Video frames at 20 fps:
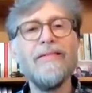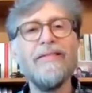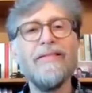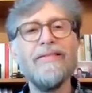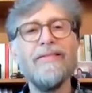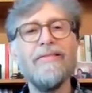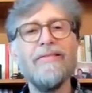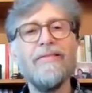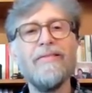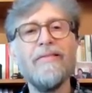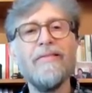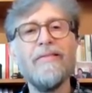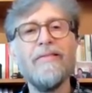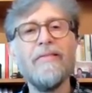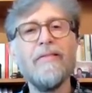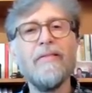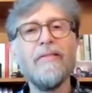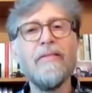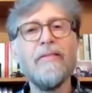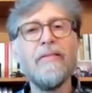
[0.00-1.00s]

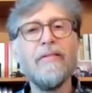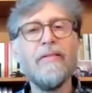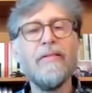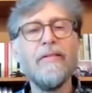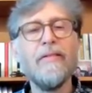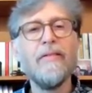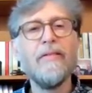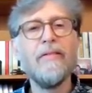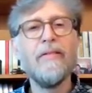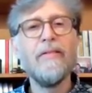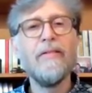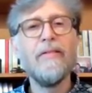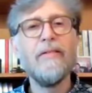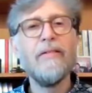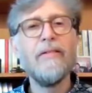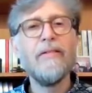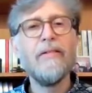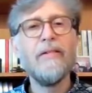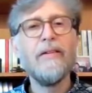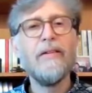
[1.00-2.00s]

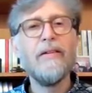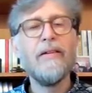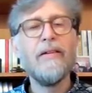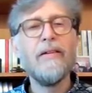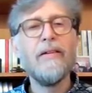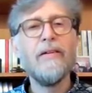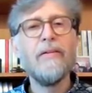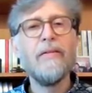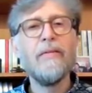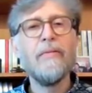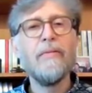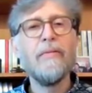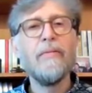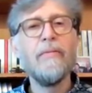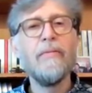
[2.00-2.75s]
(not speaking)